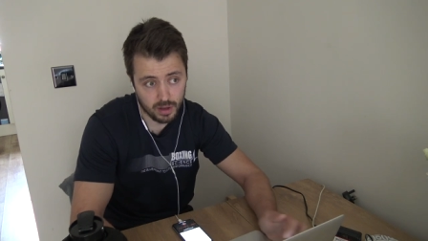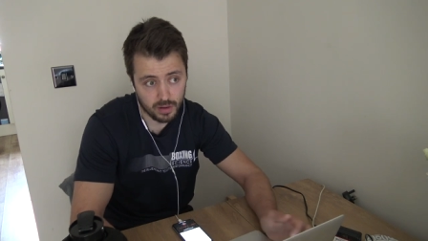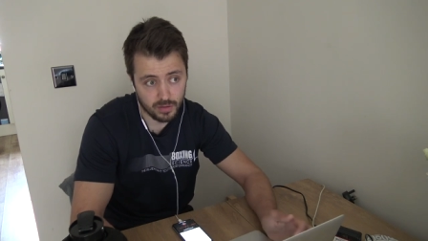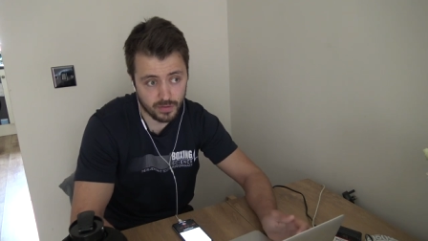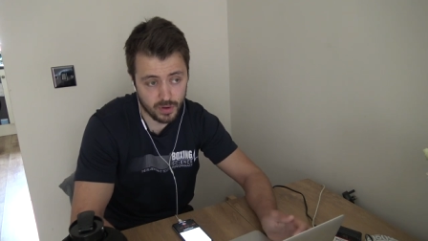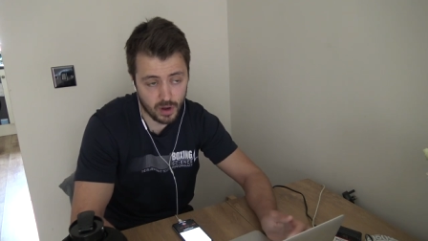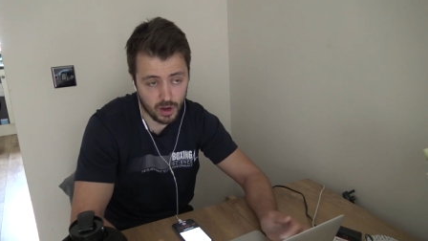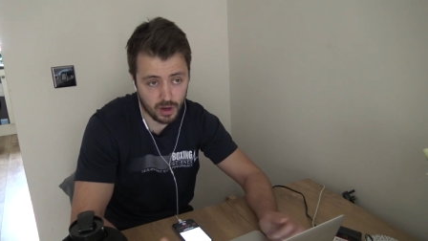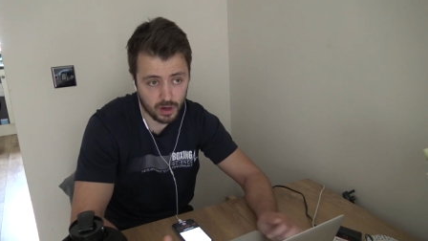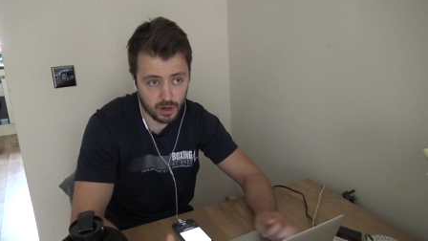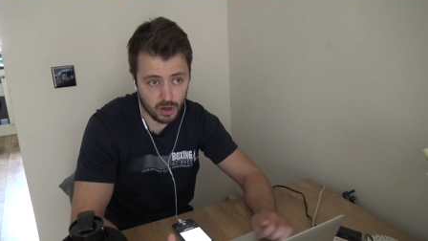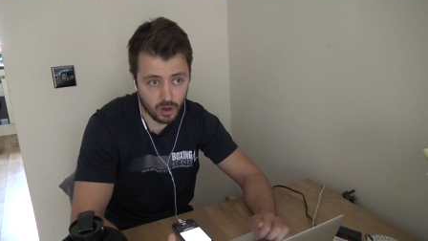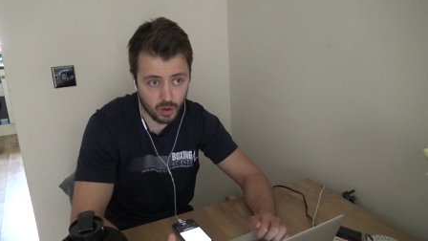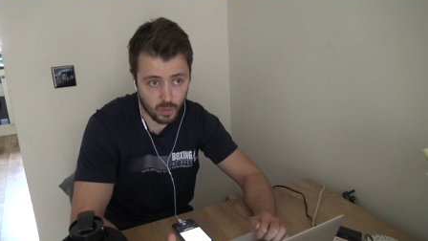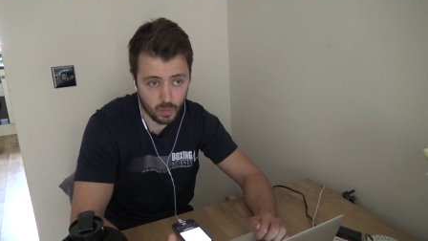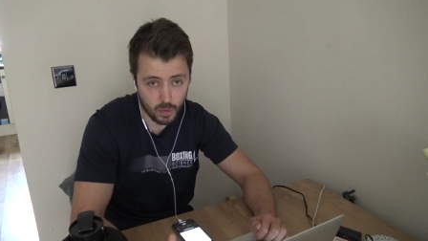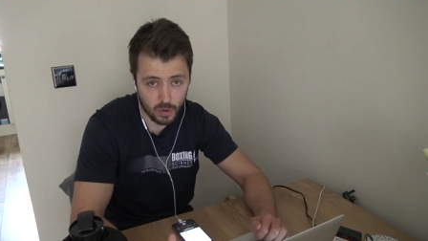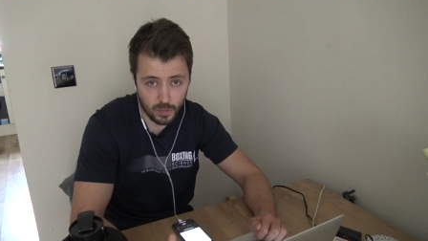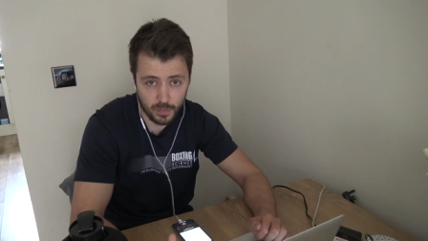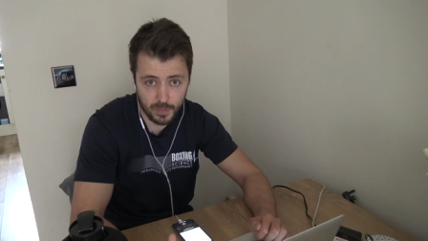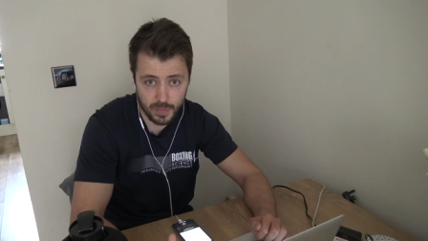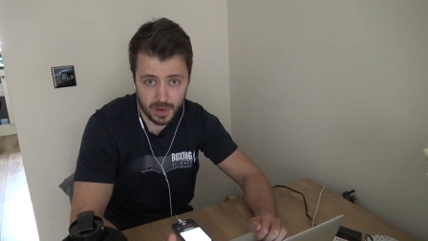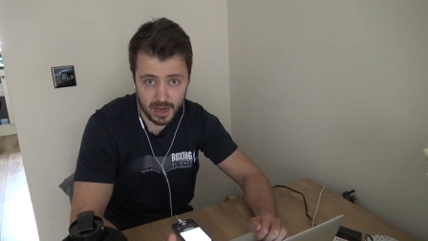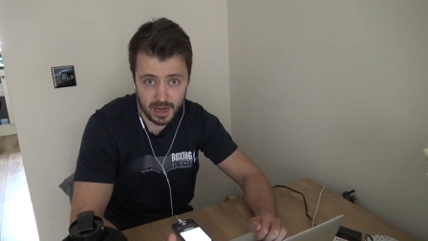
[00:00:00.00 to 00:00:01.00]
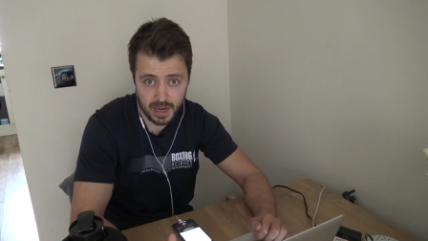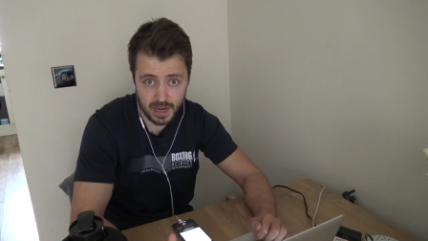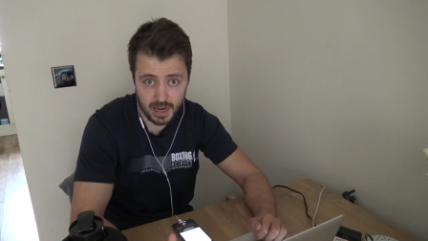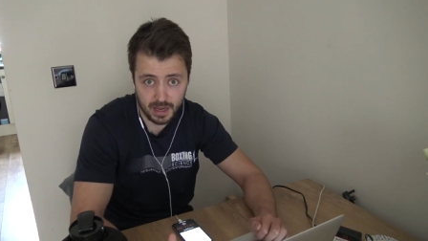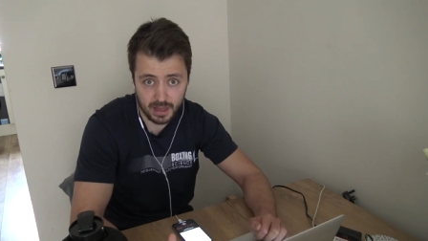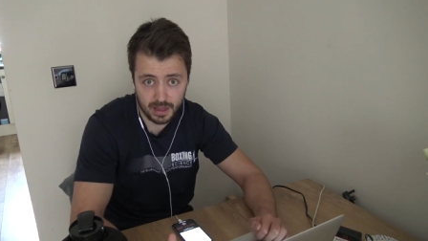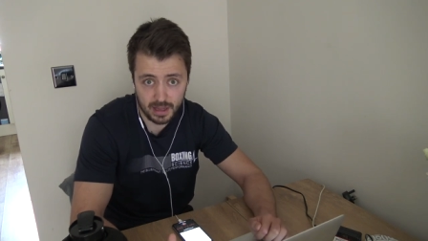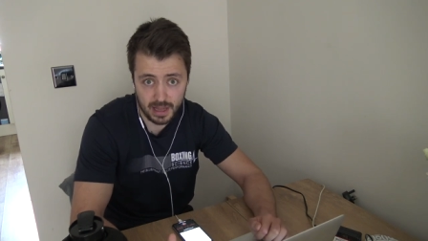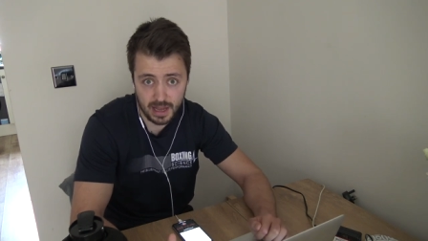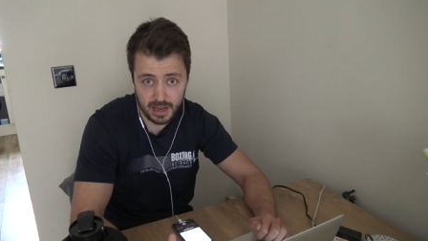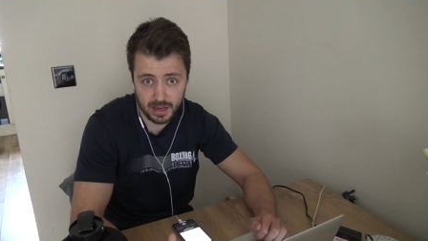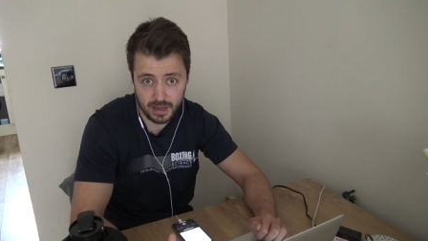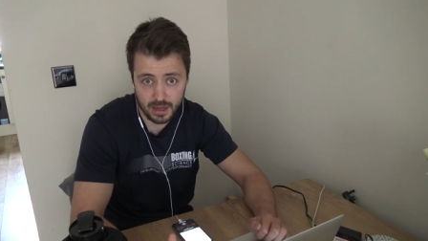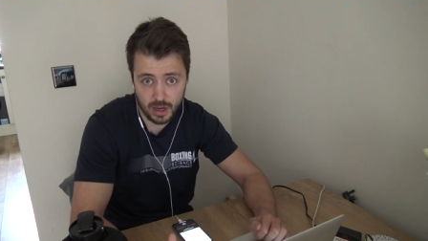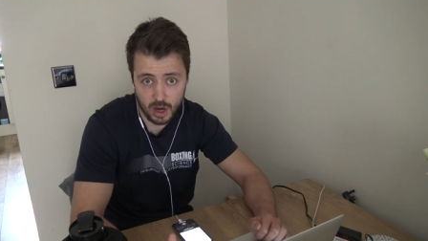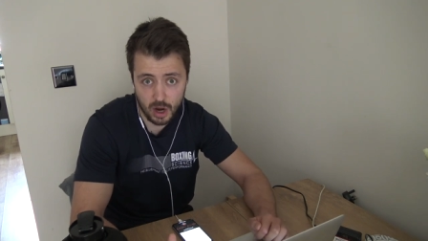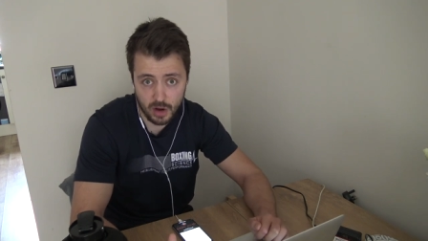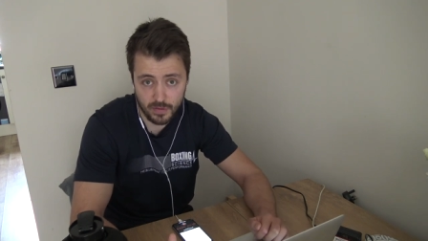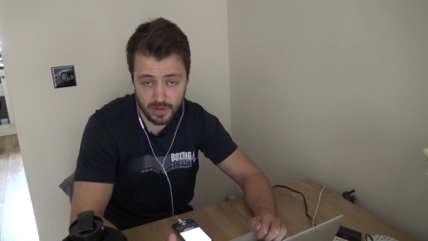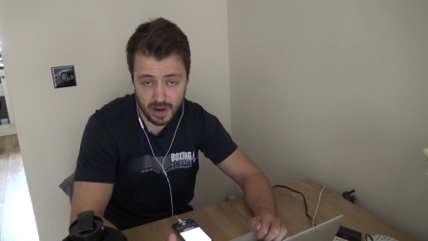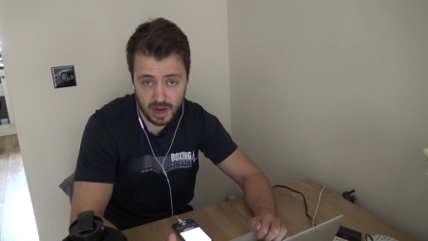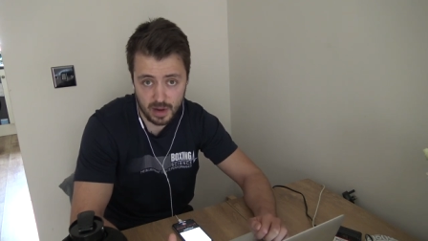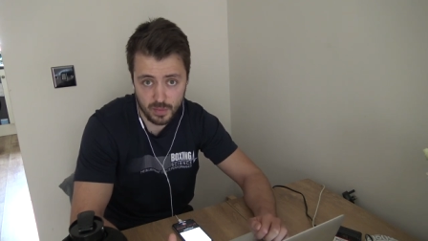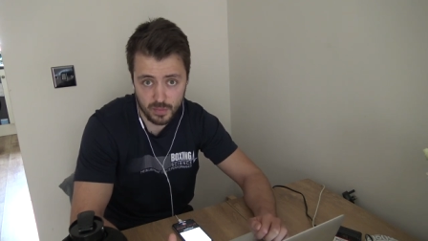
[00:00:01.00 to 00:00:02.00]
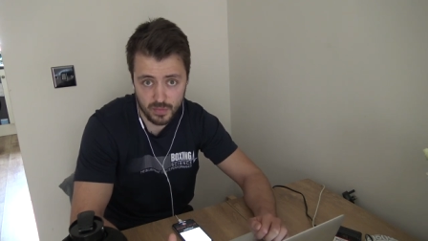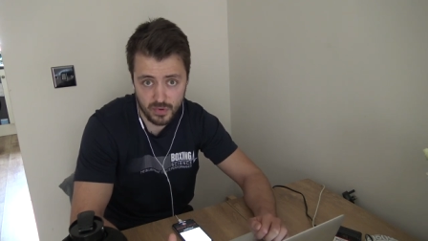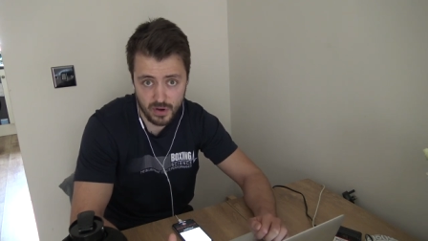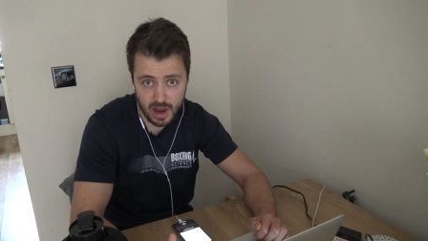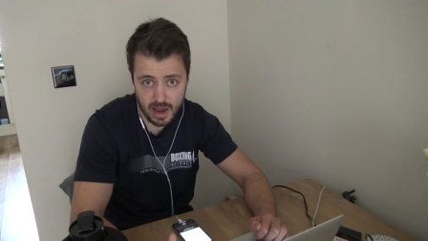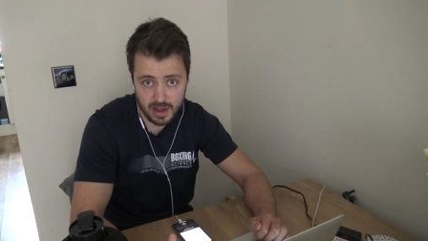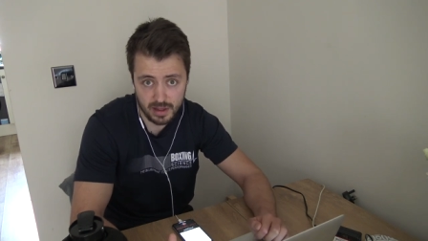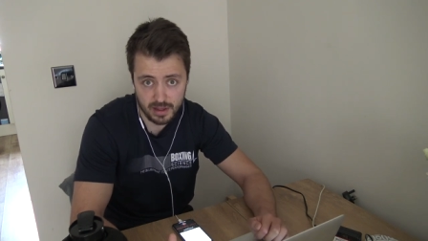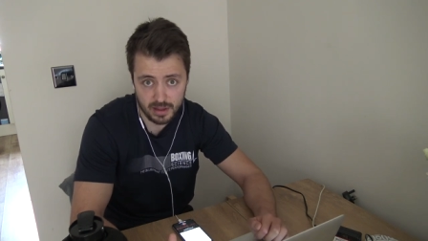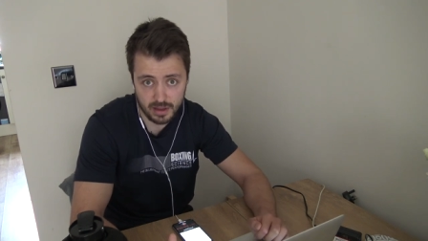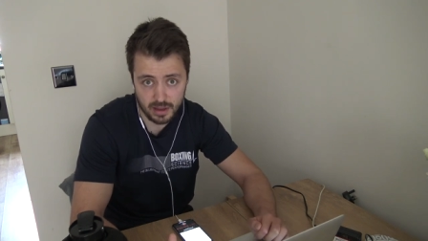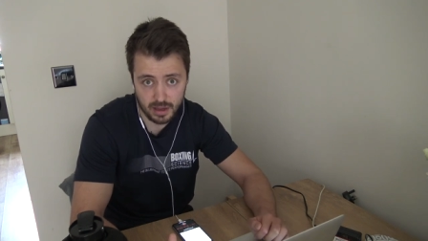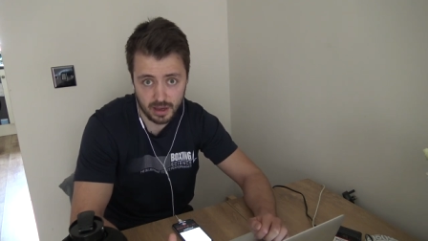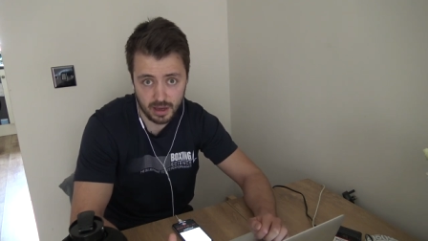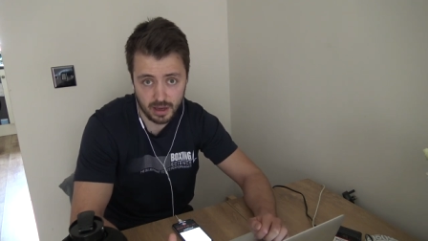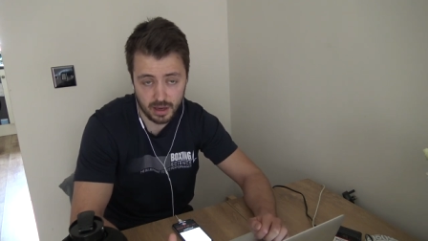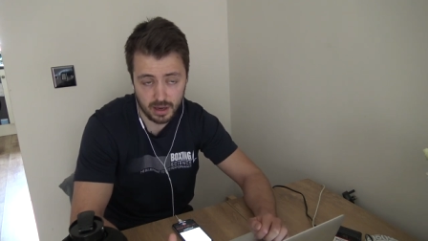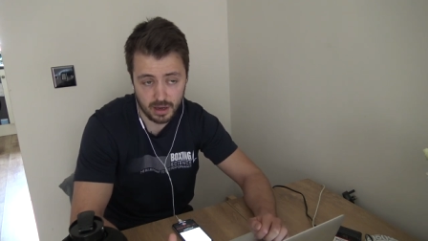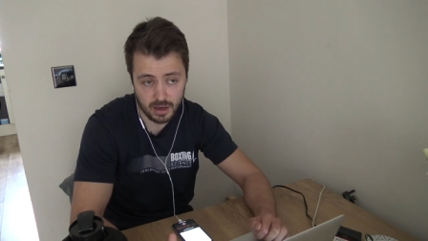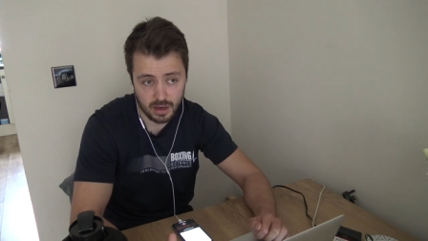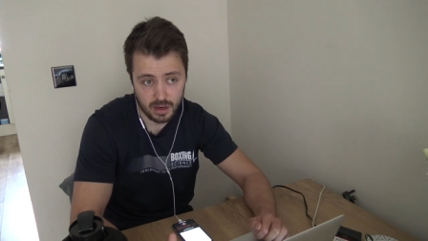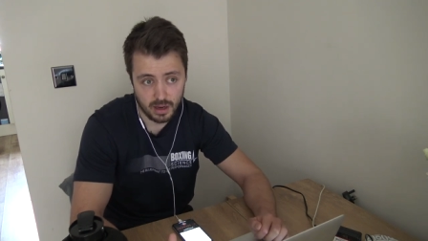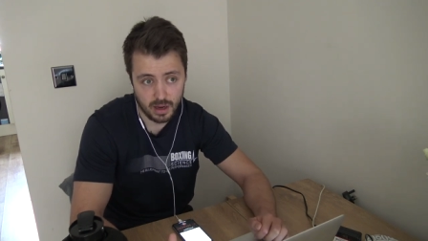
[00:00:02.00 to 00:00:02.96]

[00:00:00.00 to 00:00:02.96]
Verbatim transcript: Vertical would be like your overhead press, your